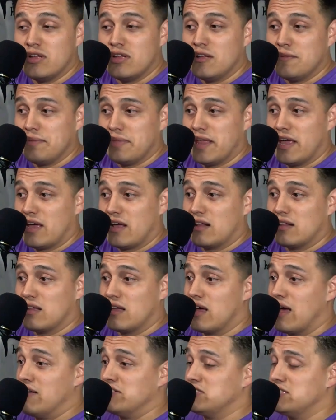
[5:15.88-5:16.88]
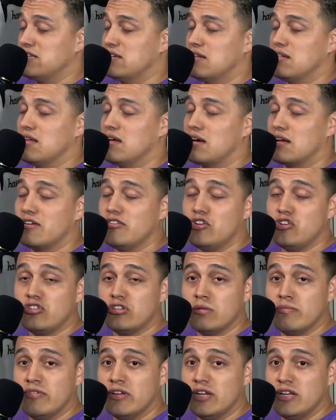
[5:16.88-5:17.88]
that I've seen a lot of
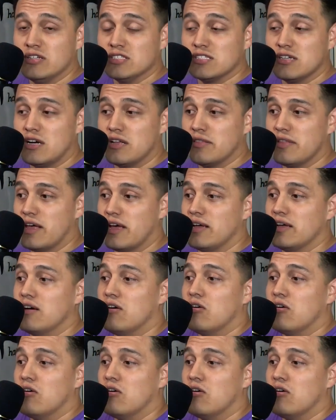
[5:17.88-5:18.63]
YouTube videos on, that,